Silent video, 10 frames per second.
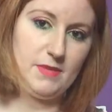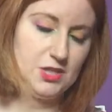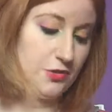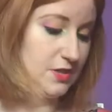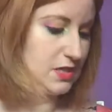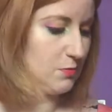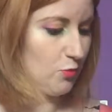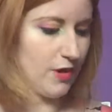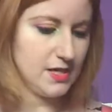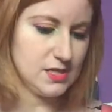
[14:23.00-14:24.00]
He doing some
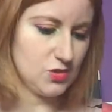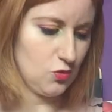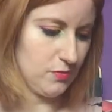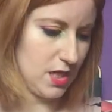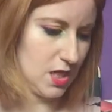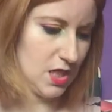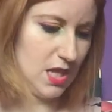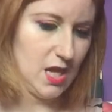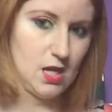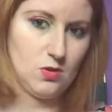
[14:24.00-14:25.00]
brainstorming
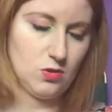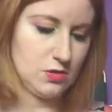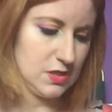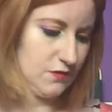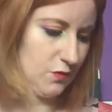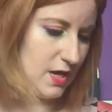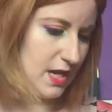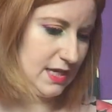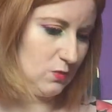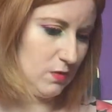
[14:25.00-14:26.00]
again, lots of
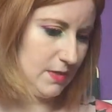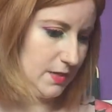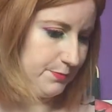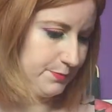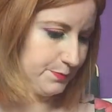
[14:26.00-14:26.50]
naked women.